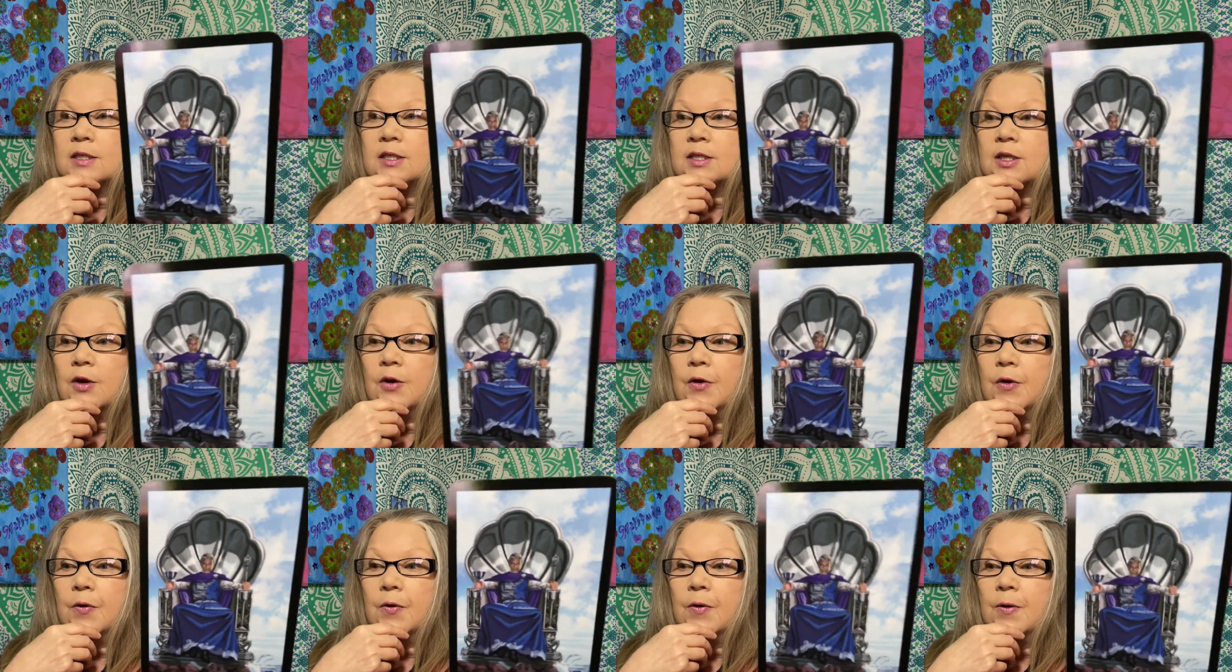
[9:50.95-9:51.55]

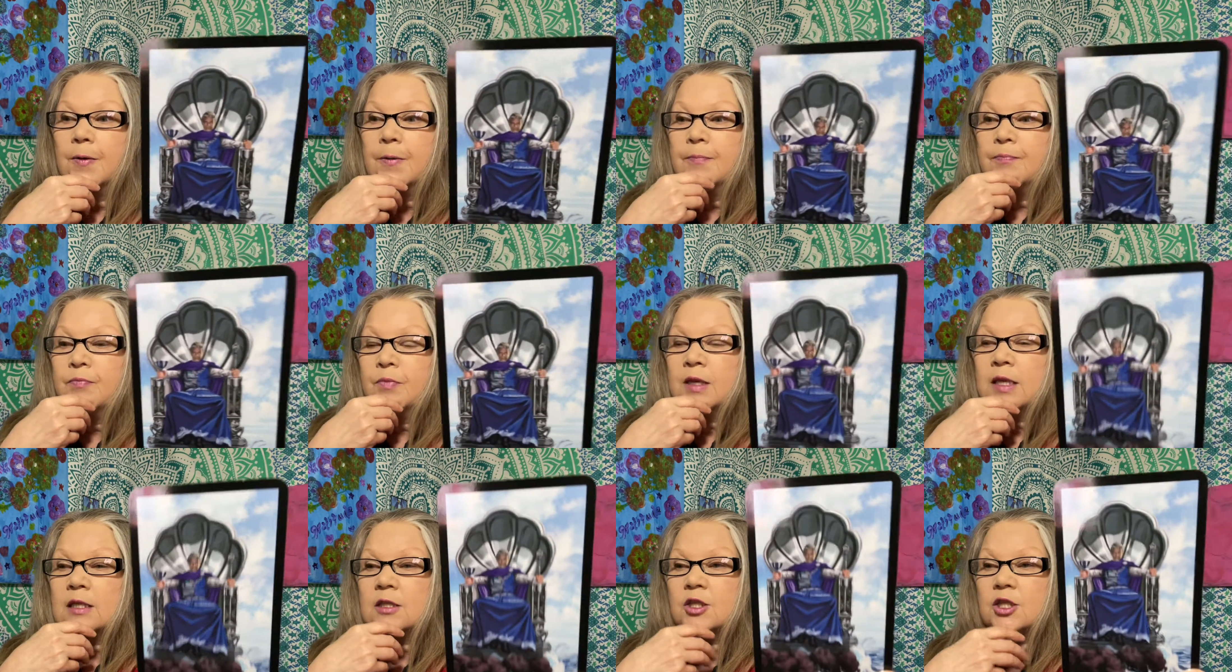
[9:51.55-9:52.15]
So
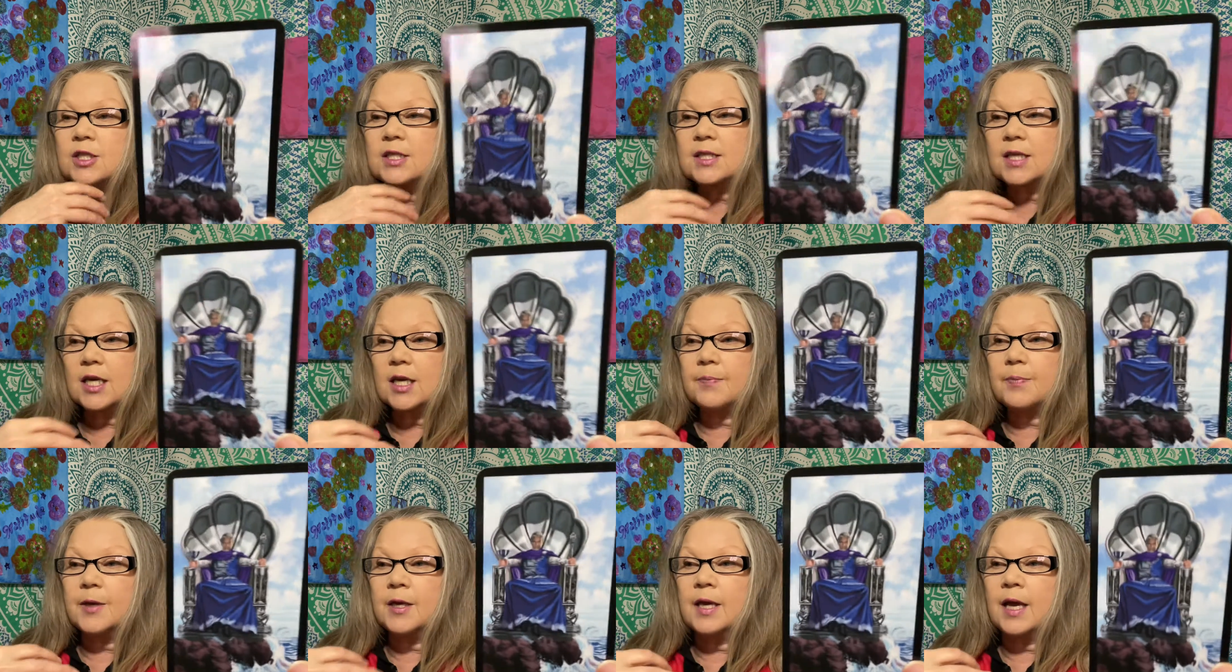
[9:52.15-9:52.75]
just
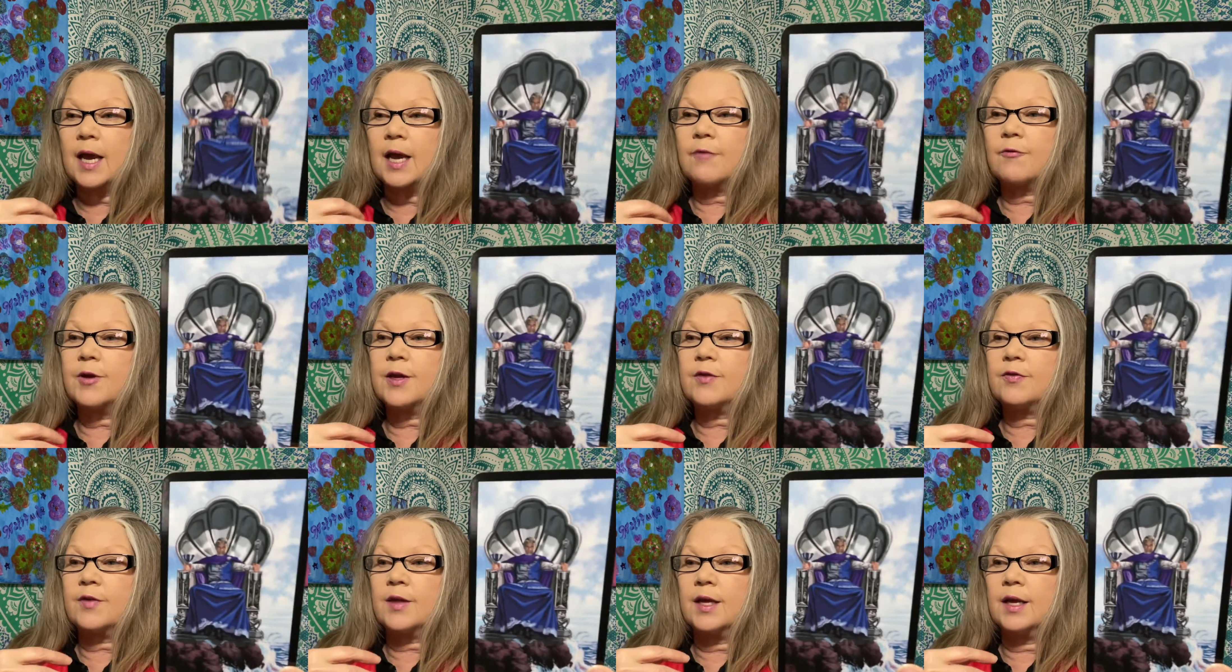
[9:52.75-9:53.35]
keeping
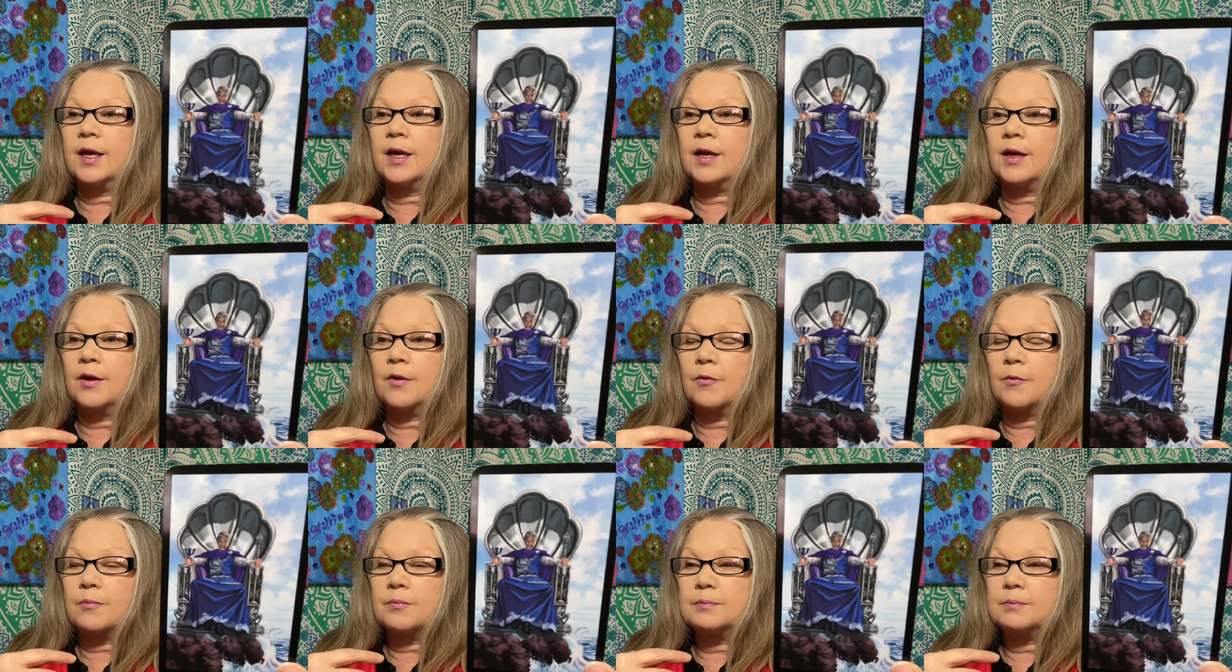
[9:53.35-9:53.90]
everything